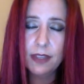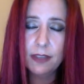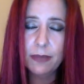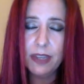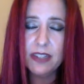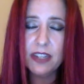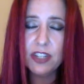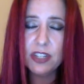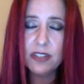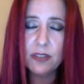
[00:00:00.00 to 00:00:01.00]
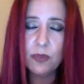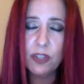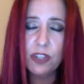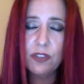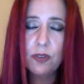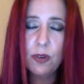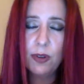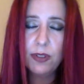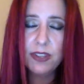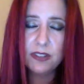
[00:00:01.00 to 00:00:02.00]
My intention is that when you
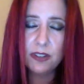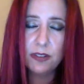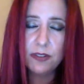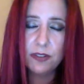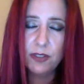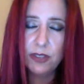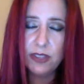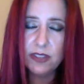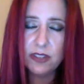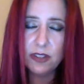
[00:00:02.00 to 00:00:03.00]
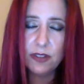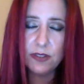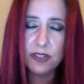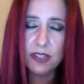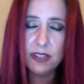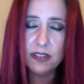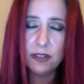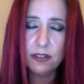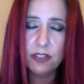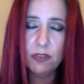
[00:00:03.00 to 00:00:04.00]
hold these stones or feel these stones or see these
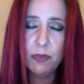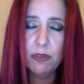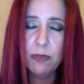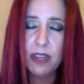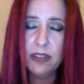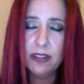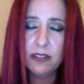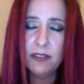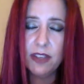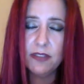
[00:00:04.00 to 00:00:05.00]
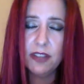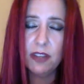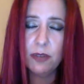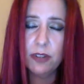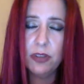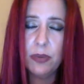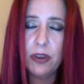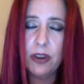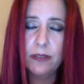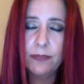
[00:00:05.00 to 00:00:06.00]
stones, you will be reminded of how sacred you
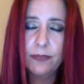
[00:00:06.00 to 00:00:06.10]
are,